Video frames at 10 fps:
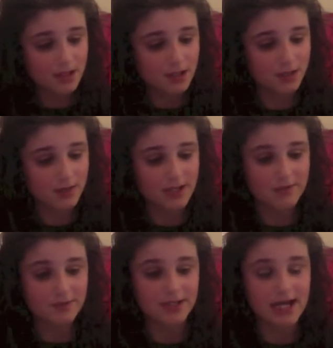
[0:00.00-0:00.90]
you know, you get
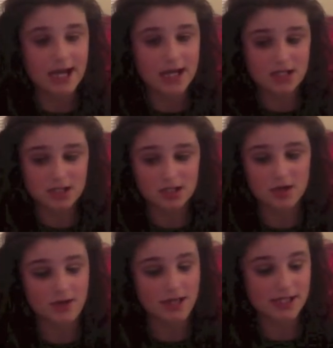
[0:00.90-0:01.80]
what you get, so
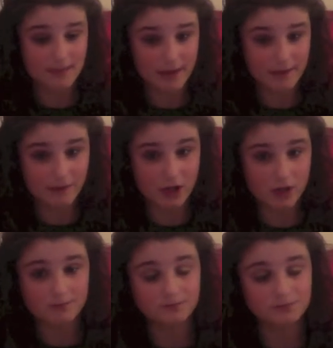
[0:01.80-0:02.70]
that's my fault
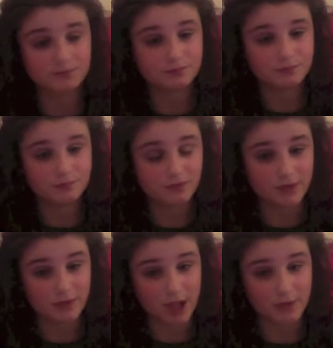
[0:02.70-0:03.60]

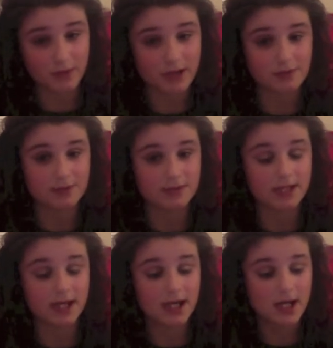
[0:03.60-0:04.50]
I'm the copyrighted music.